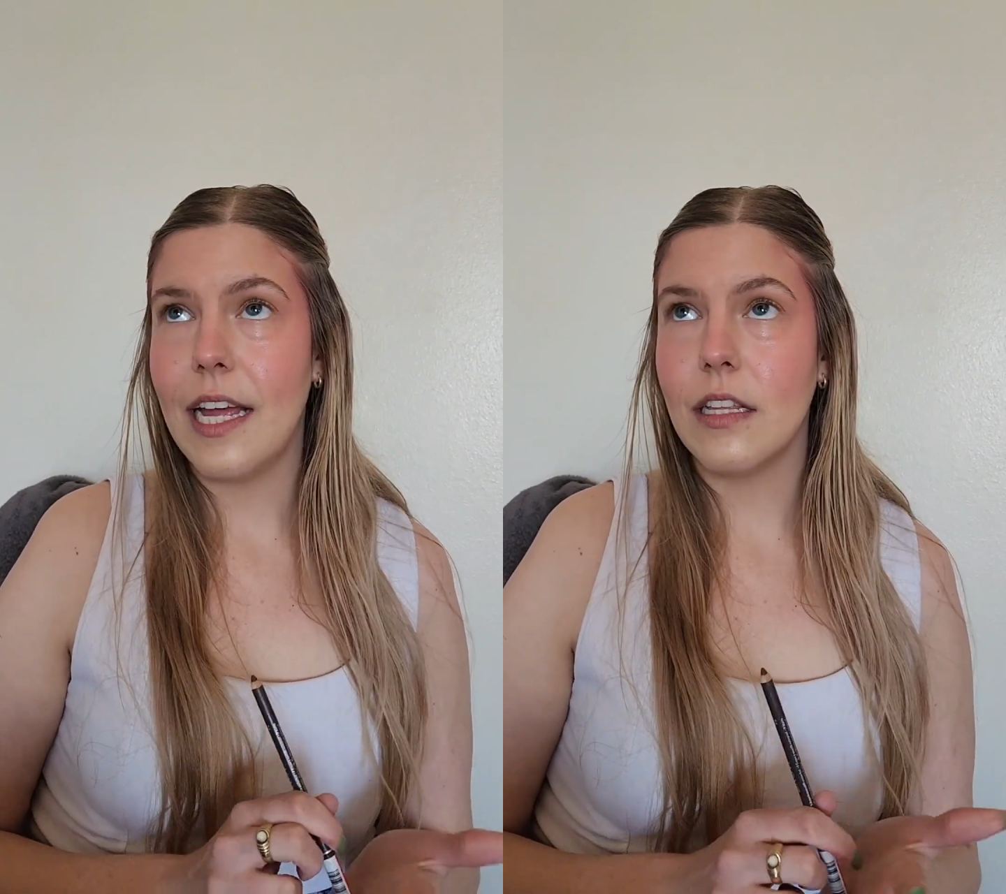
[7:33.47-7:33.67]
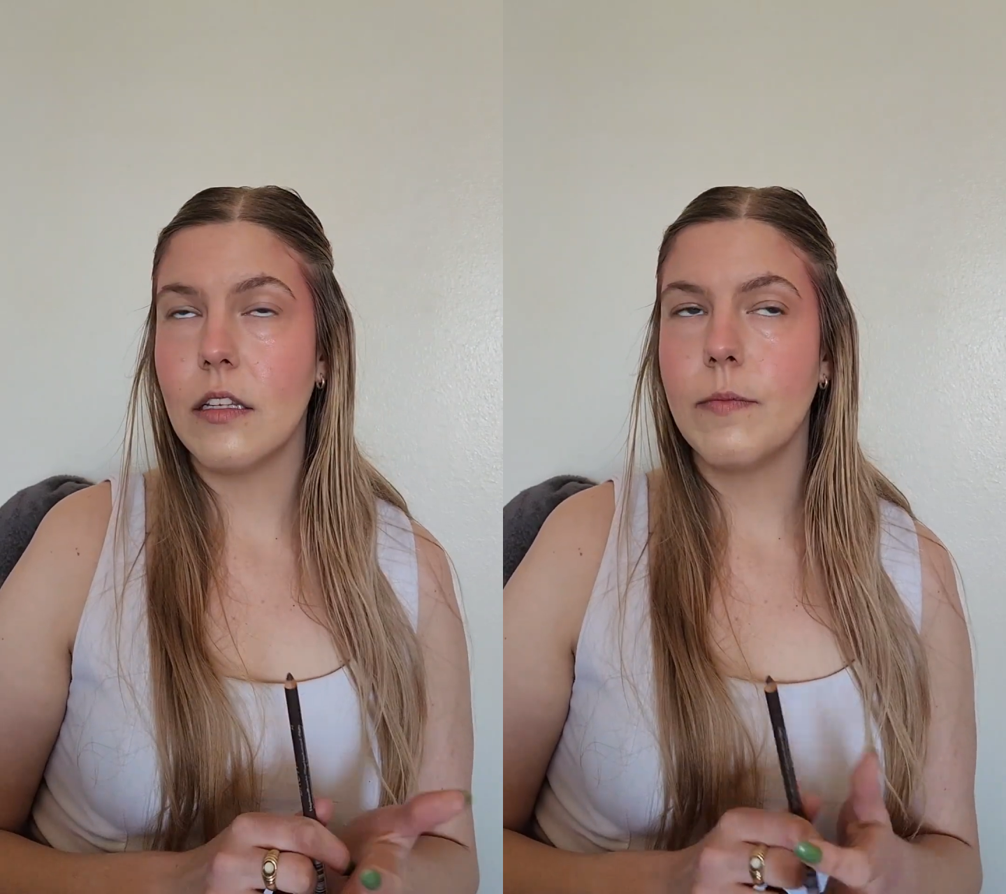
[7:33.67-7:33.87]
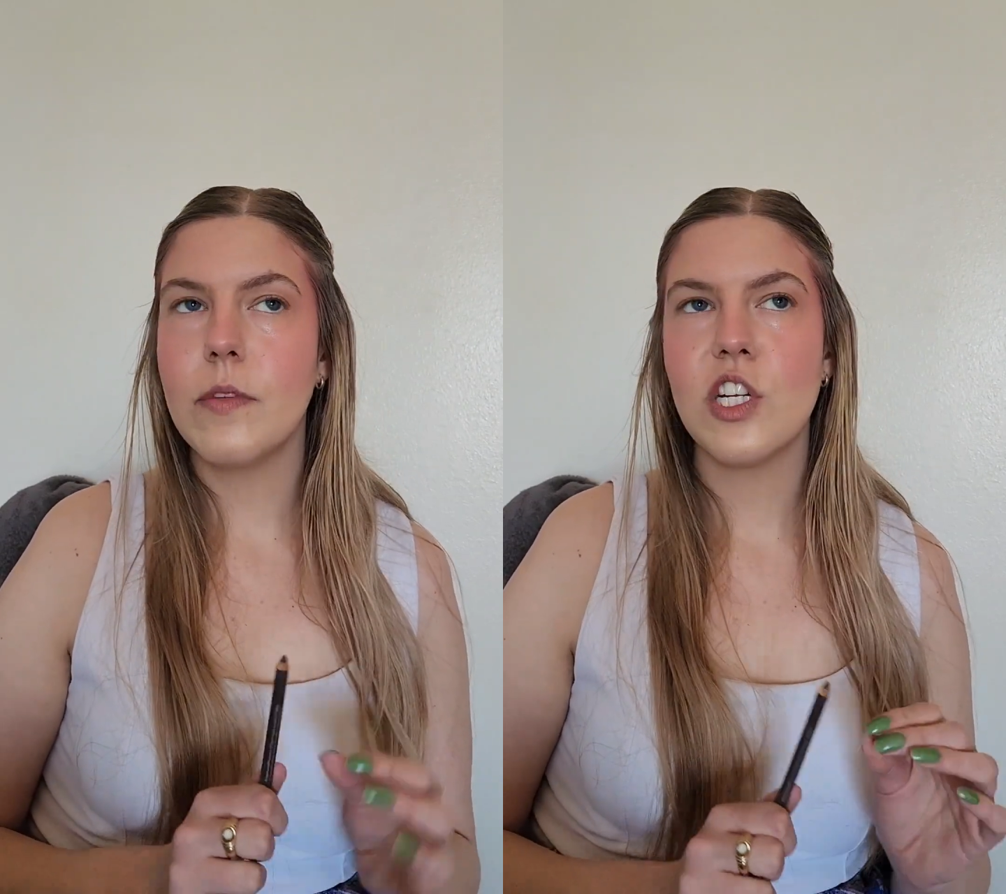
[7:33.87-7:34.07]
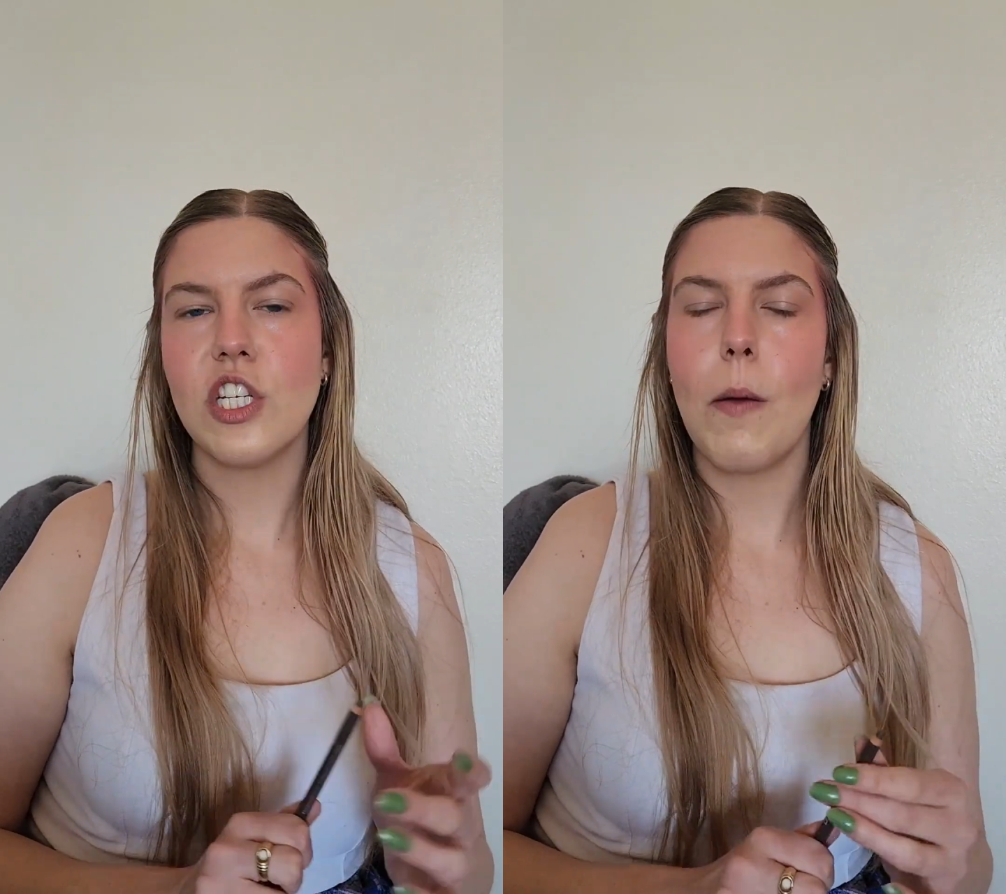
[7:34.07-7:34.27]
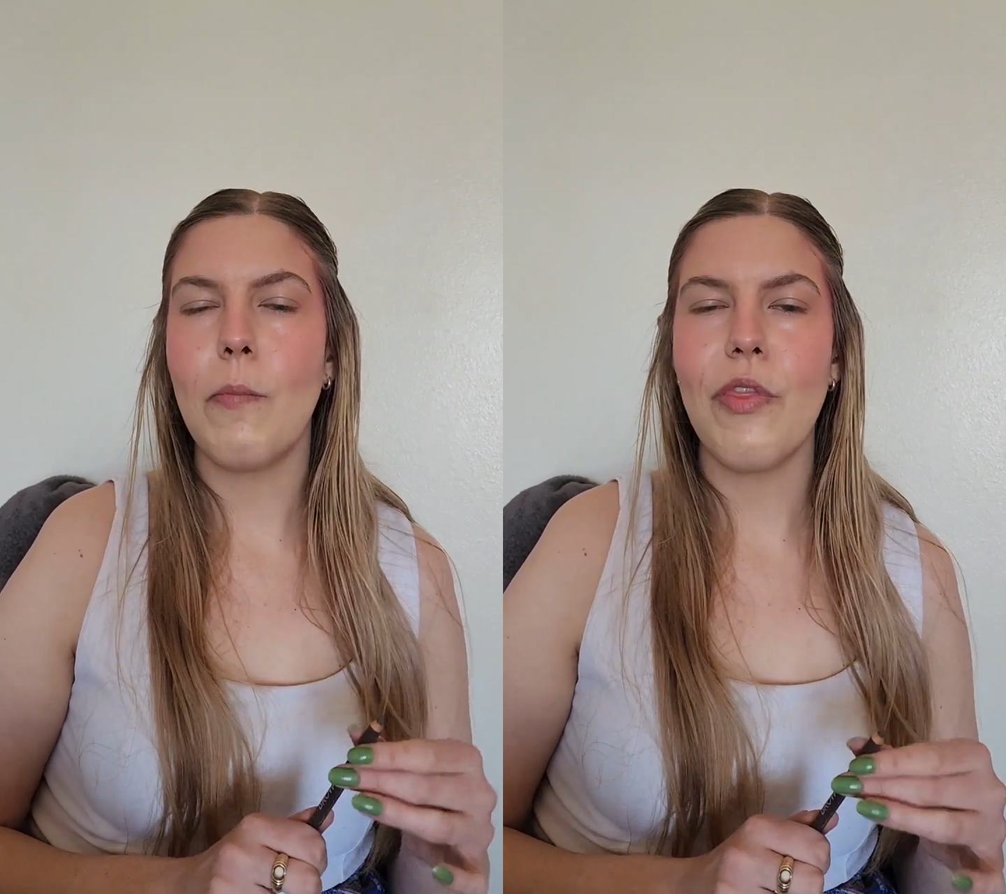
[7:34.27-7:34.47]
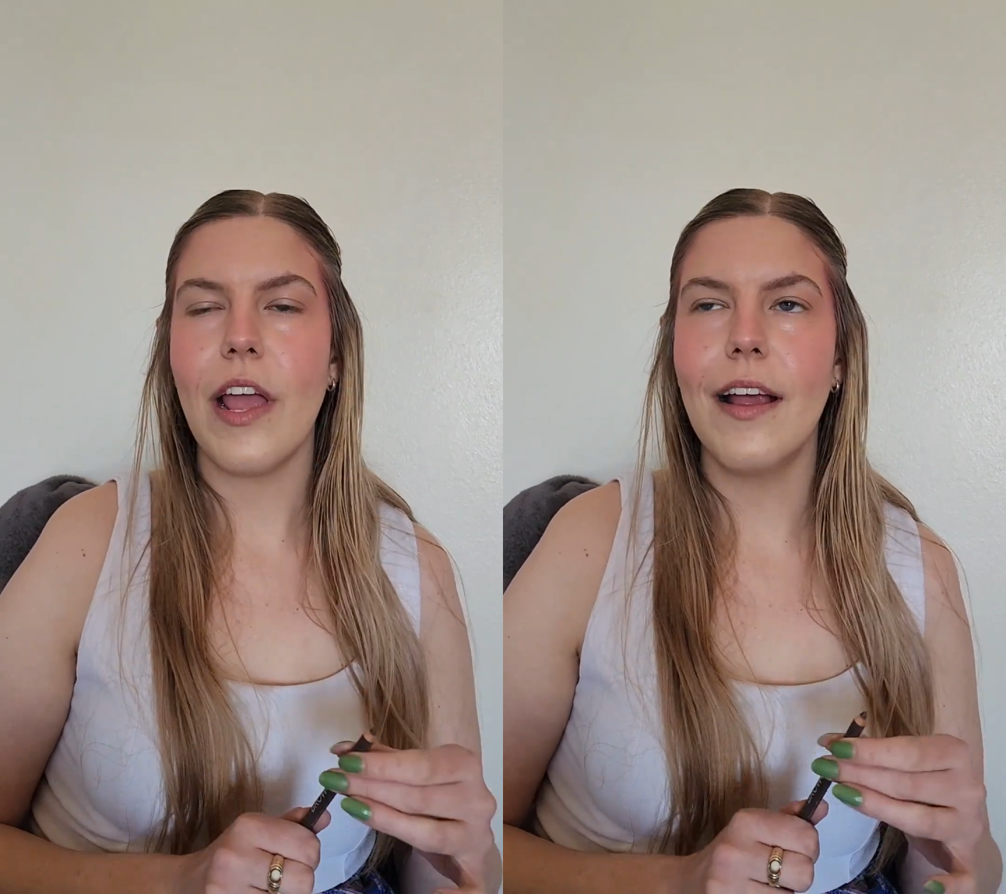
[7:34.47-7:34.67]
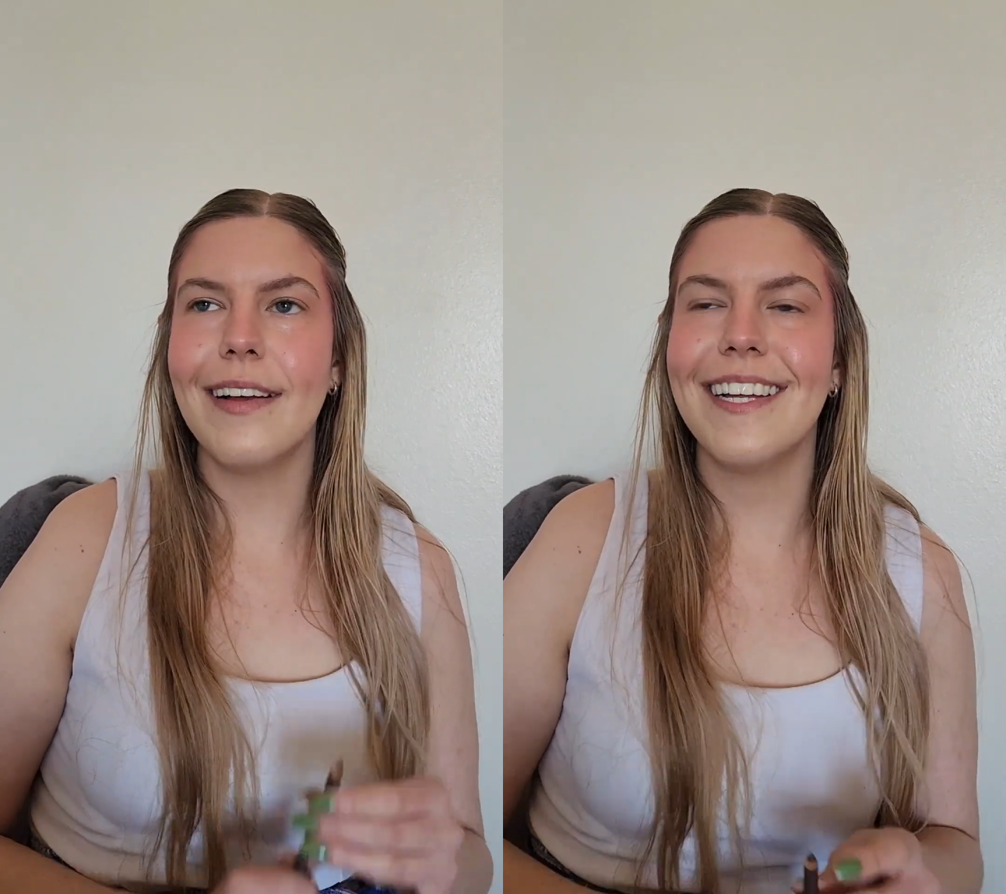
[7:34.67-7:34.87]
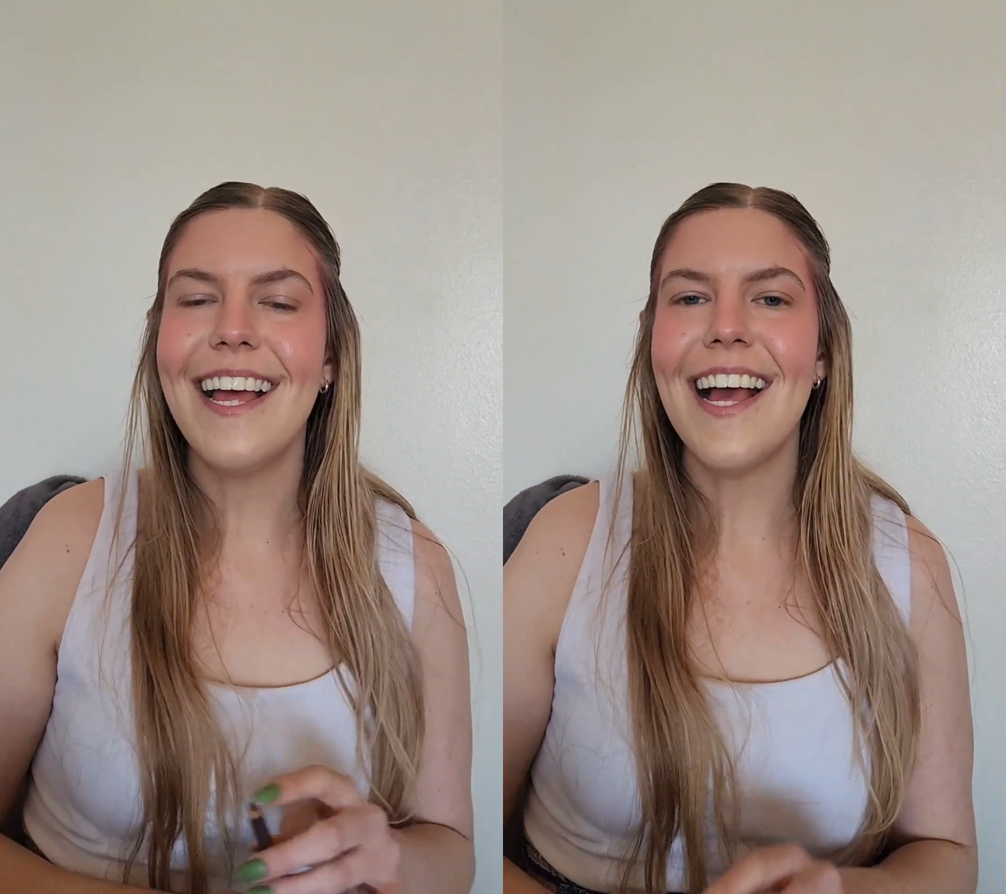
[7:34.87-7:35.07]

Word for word: that something